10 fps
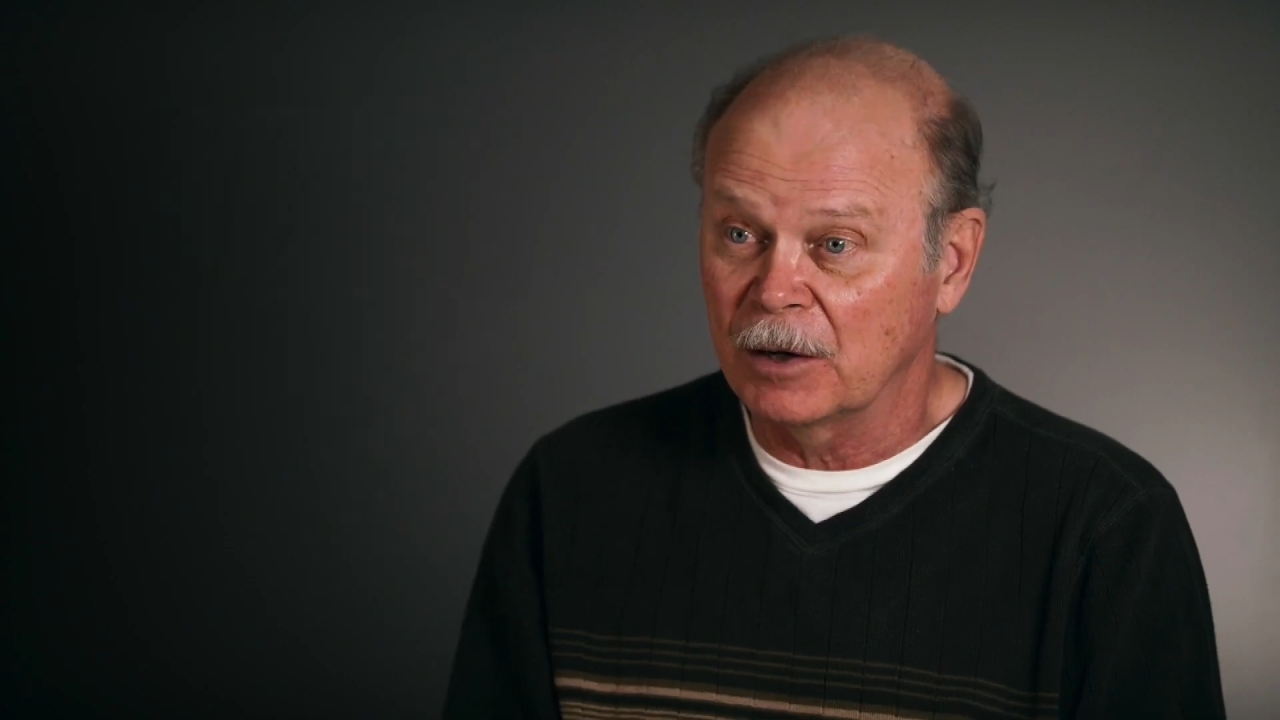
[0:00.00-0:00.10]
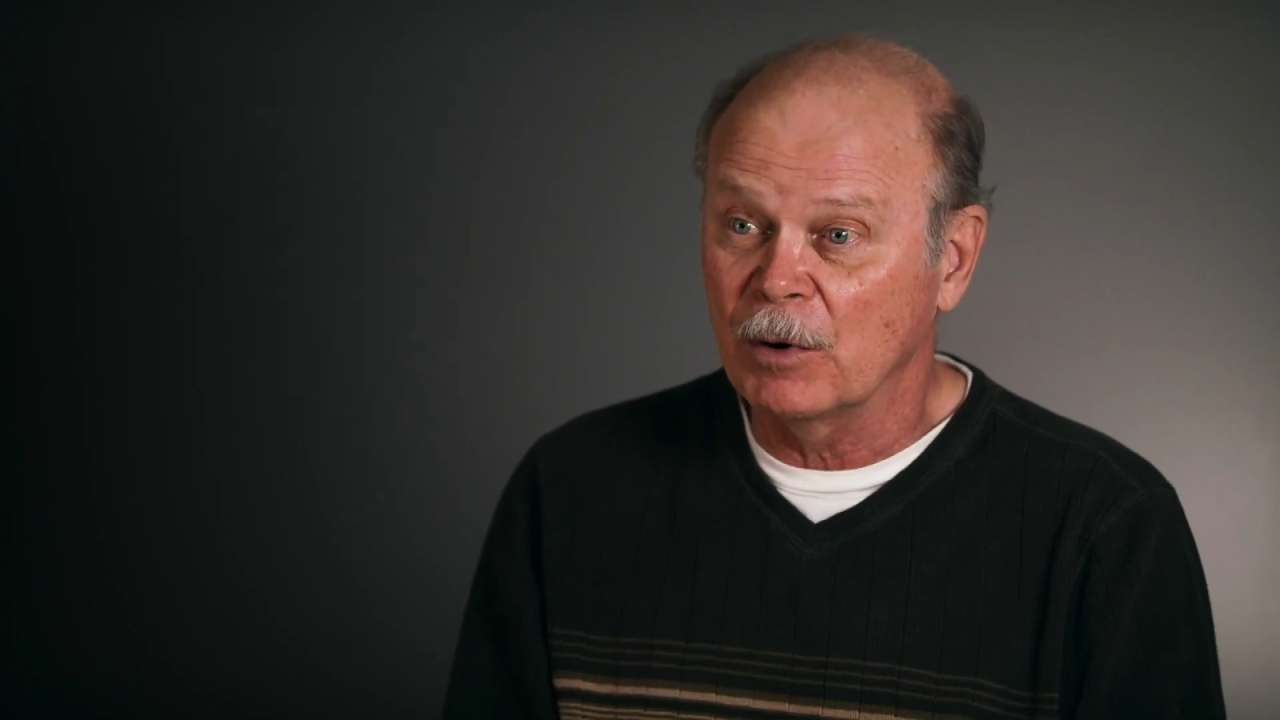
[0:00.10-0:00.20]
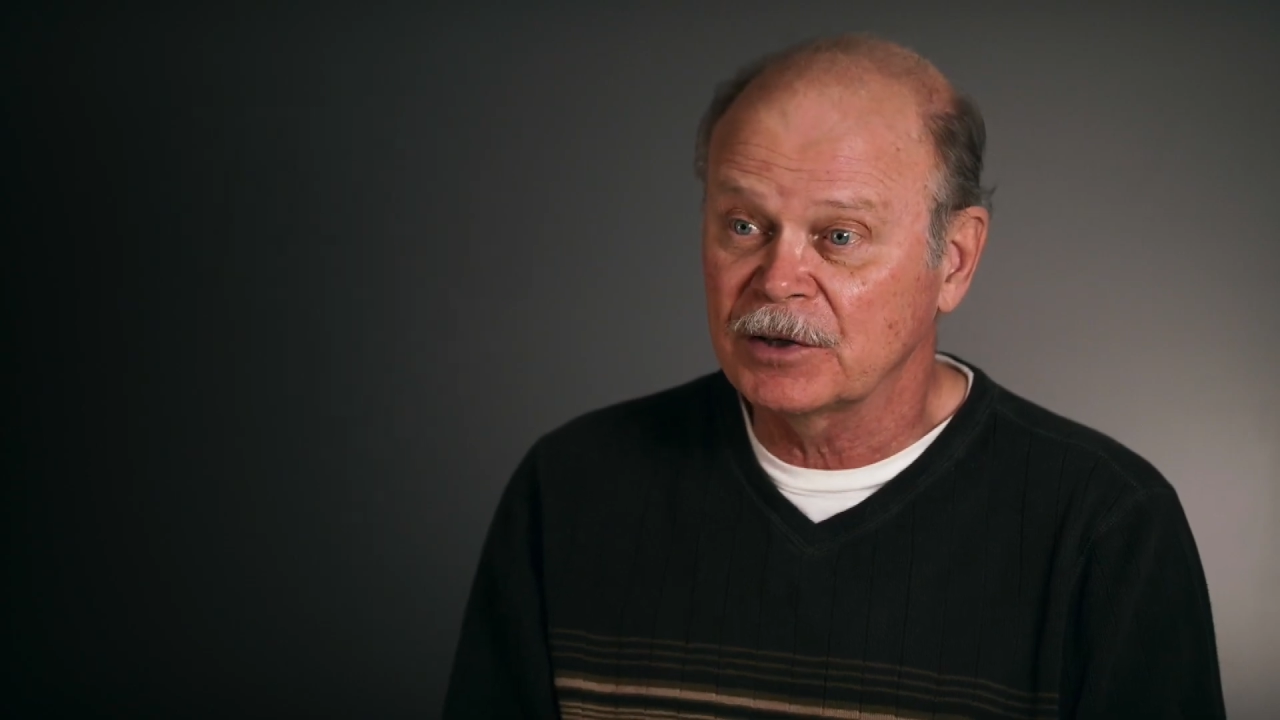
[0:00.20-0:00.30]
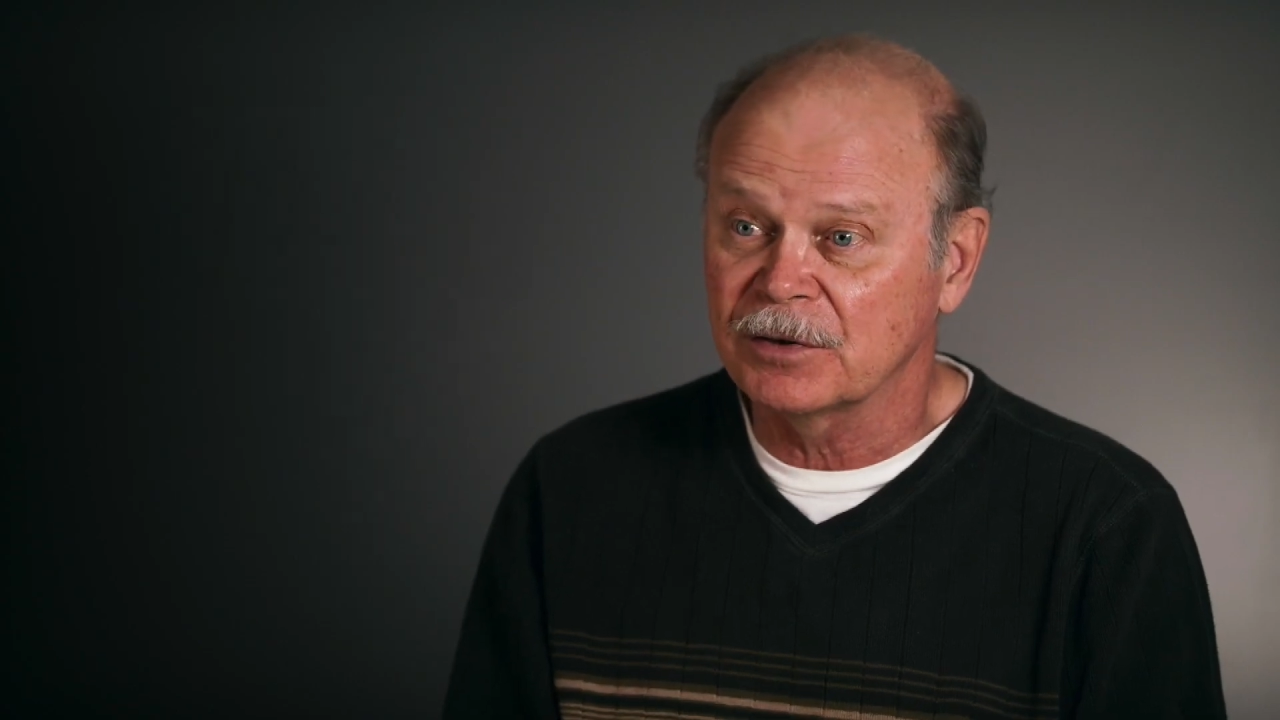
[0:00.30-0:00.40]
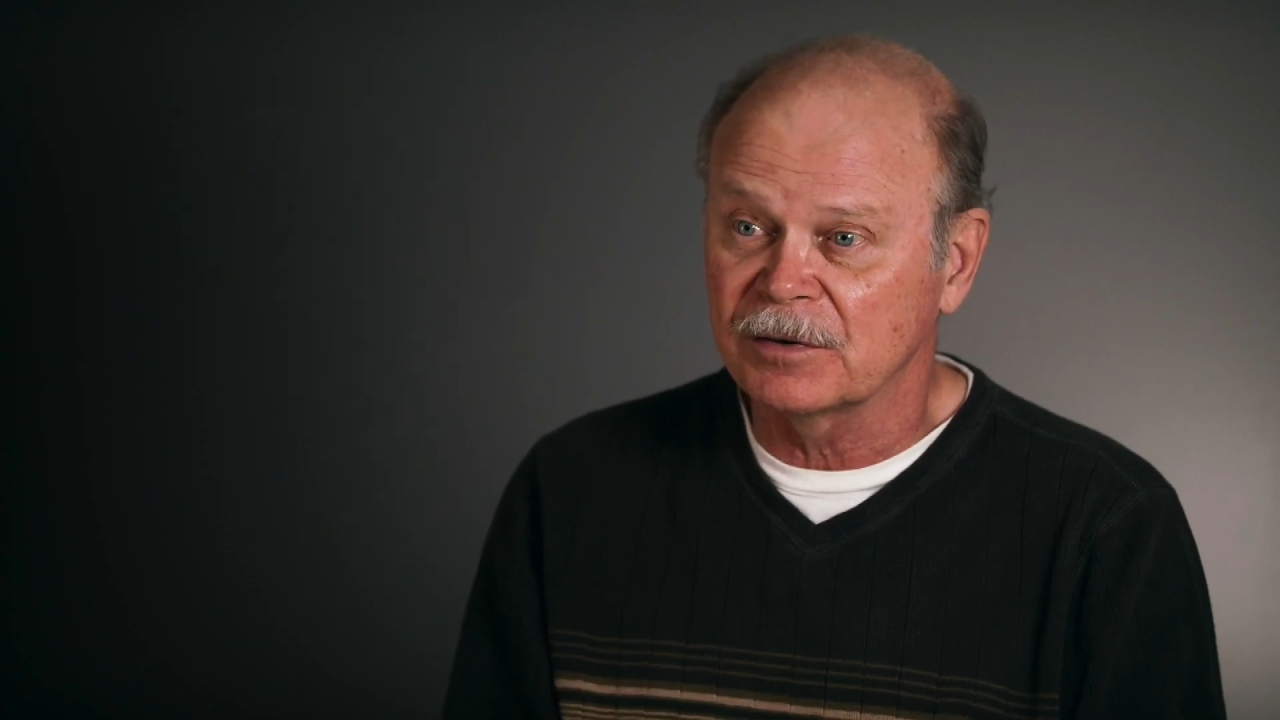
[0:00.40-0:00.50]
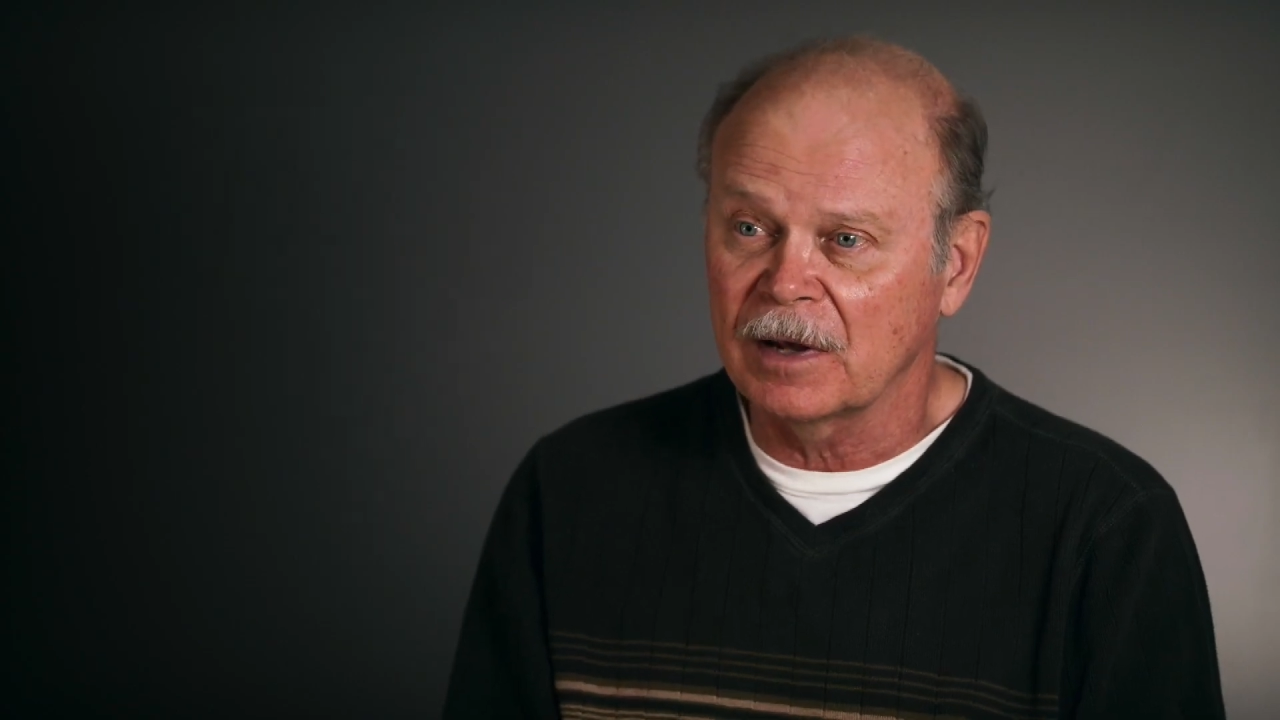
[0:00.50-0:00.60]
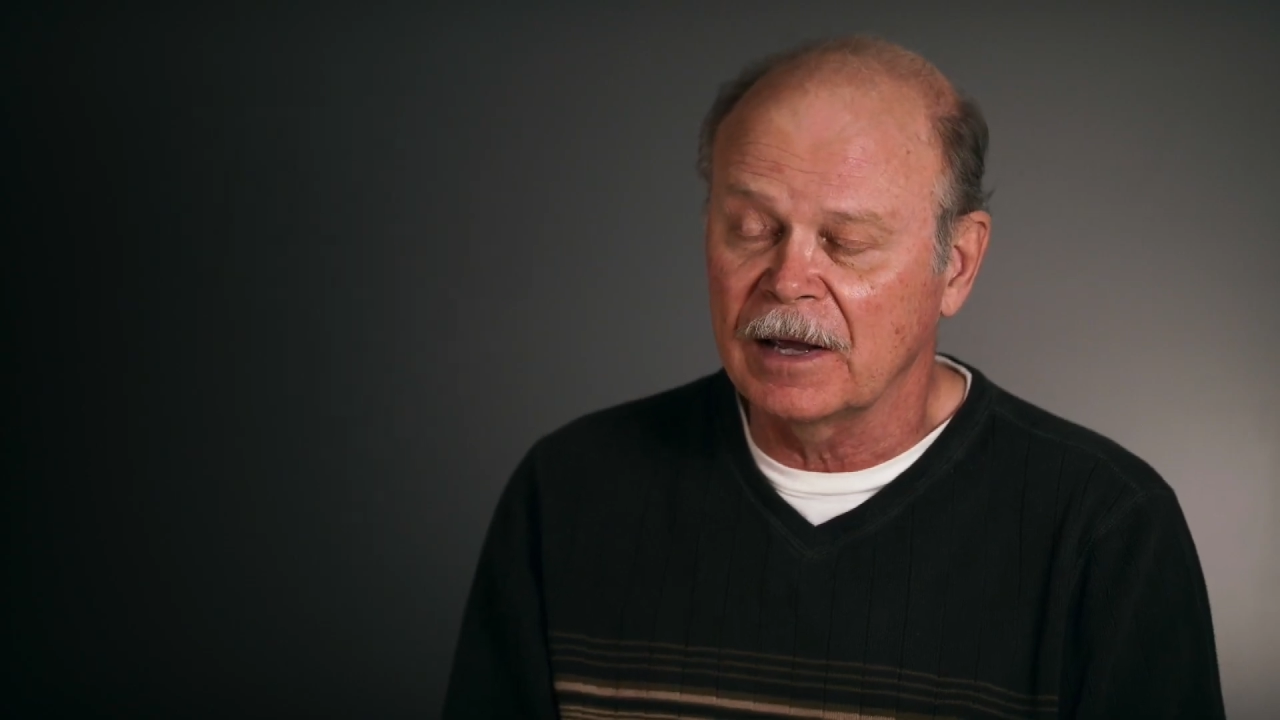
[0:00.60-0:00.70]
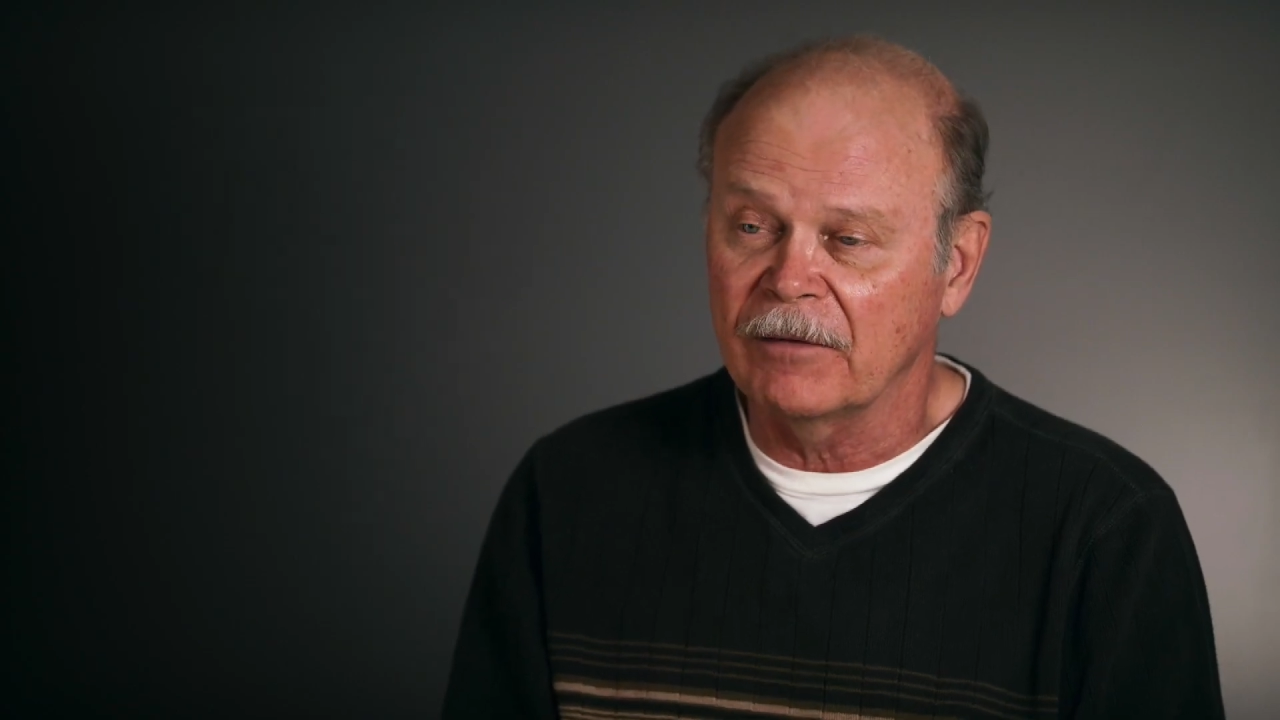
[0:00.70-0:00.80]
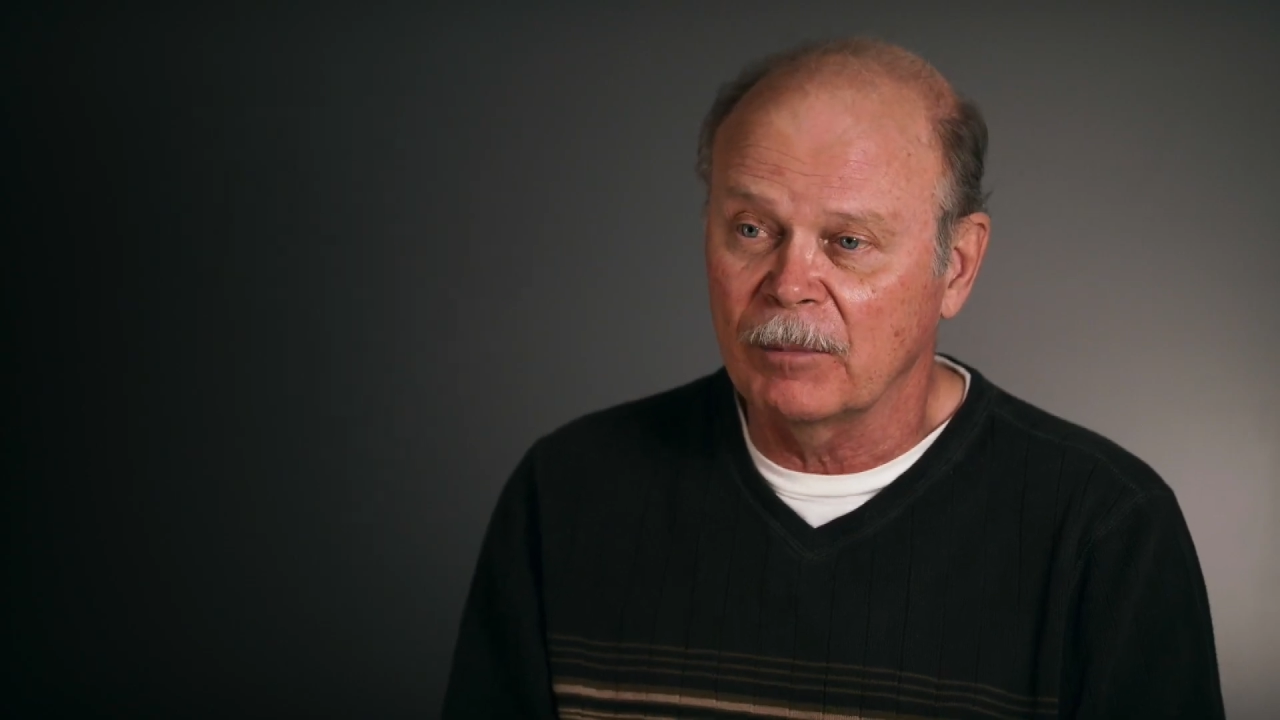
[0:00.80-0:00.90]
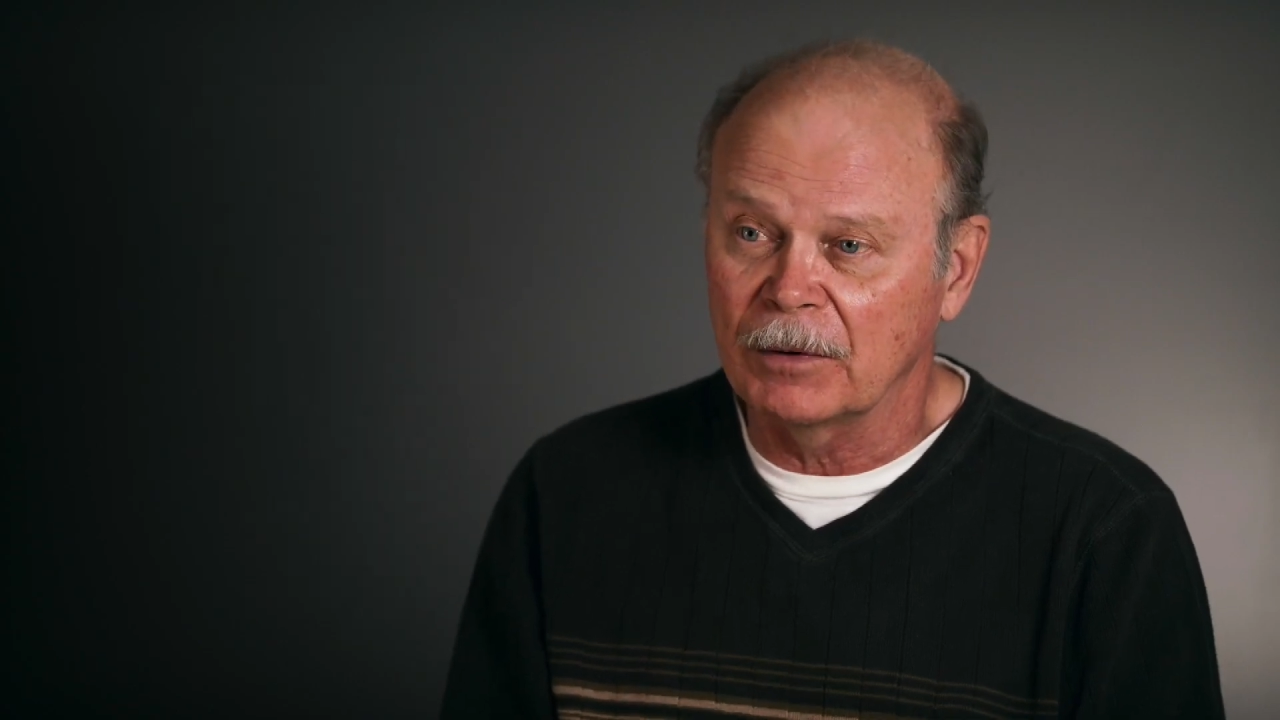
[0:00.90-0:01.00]
questions I
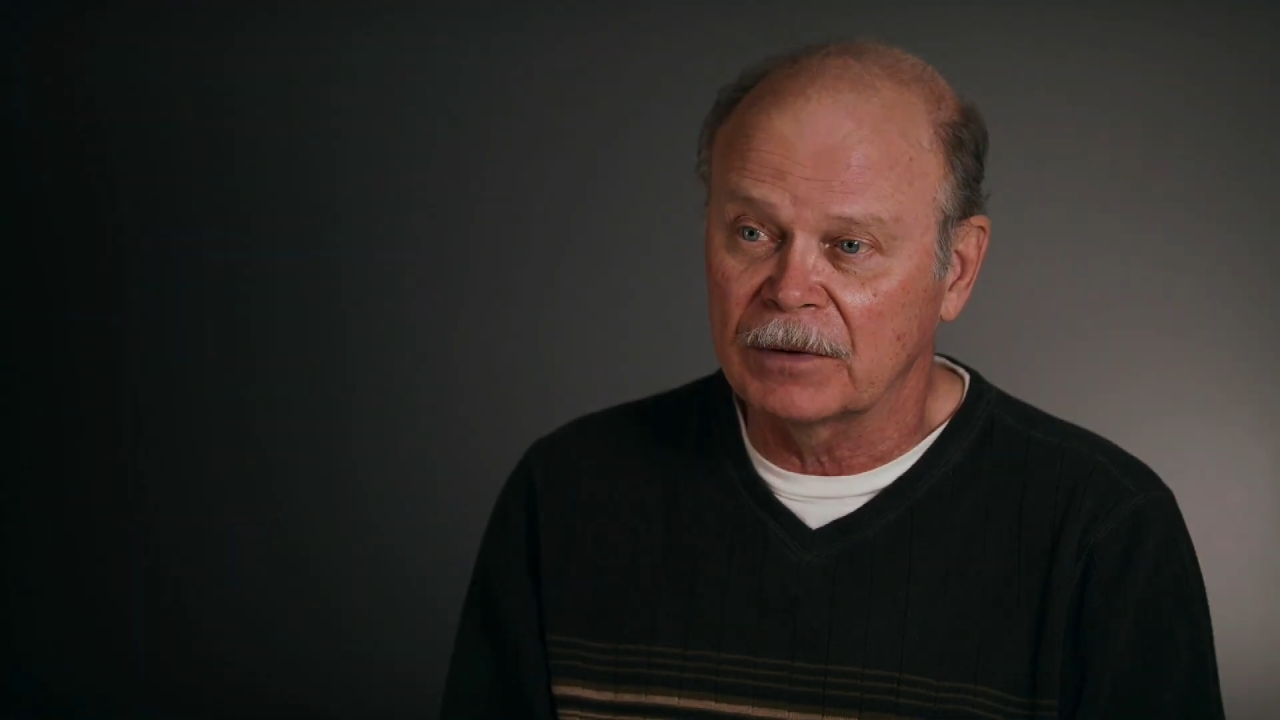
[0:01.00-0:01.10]
have about